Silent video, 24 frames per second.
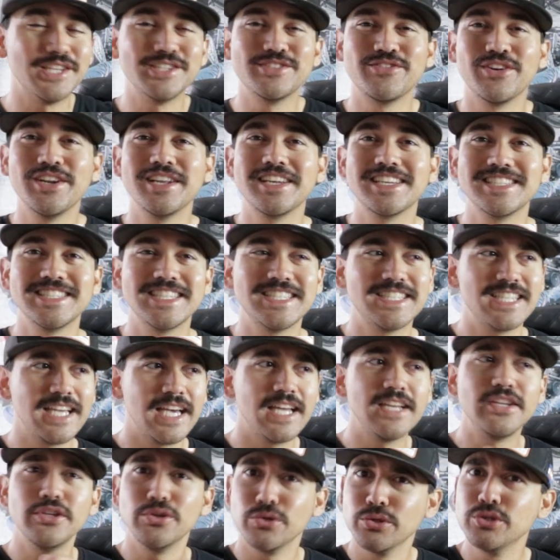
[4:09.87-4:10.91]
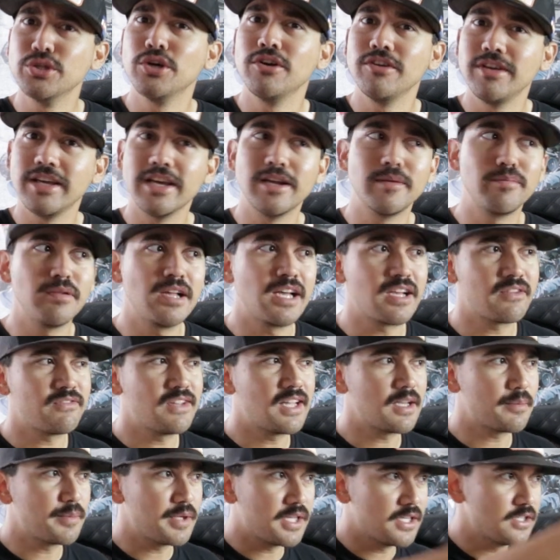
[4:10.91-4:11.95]
That's funny because they said you'll know you get a black
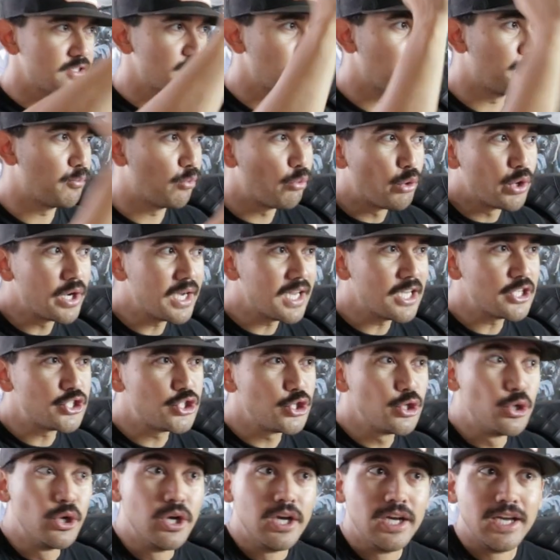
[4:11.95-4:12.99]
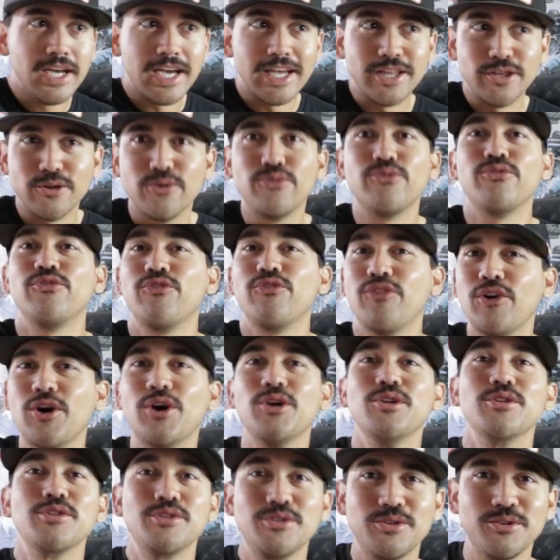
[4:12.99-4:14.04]
flag because they'll point at you and they'll
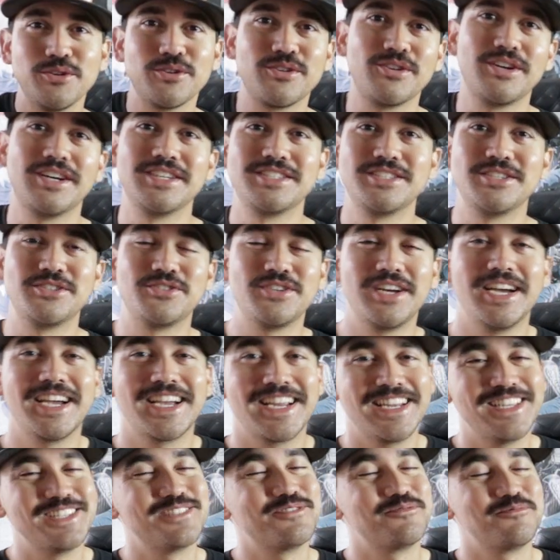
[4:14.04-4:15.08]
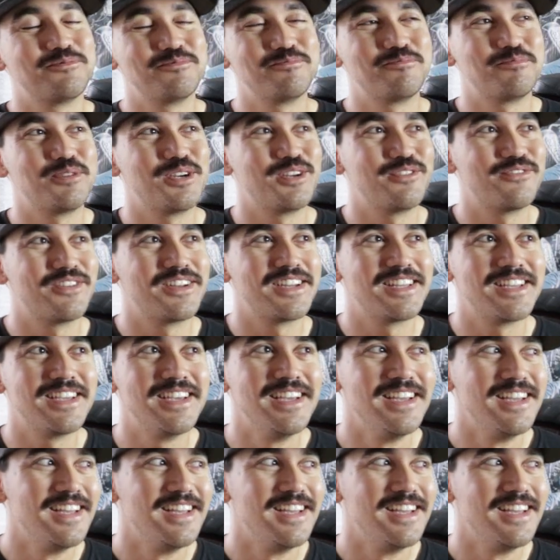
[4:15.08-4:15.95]
follow you across the track, and it's pretty funny.